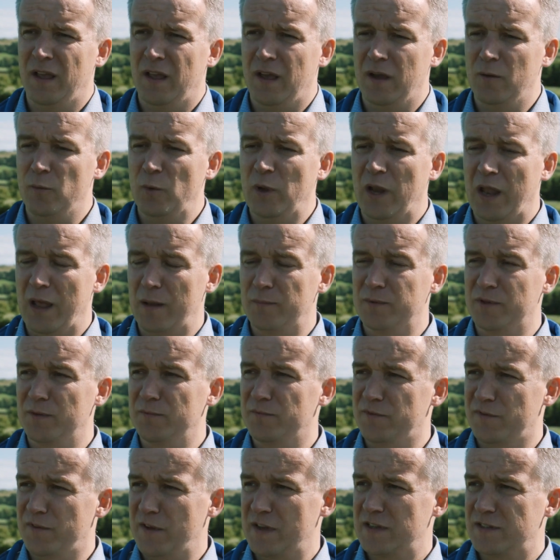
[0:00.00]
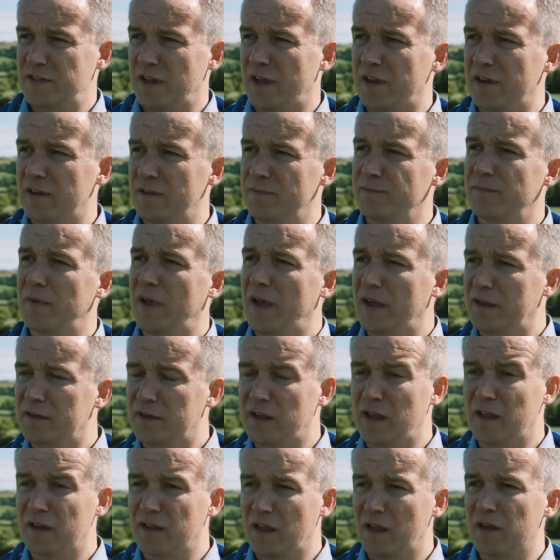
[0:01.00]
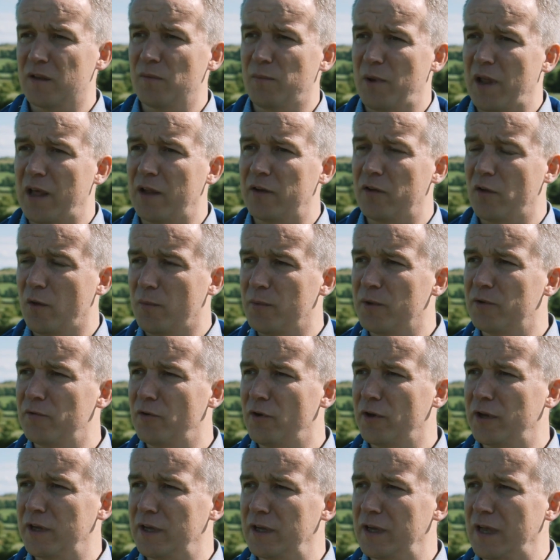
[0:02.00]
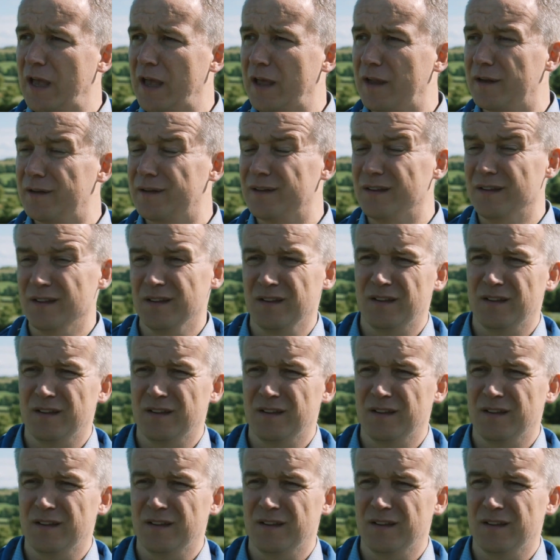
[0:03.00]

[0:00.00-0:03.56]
We'll help them fix that and then get the plant up and running again.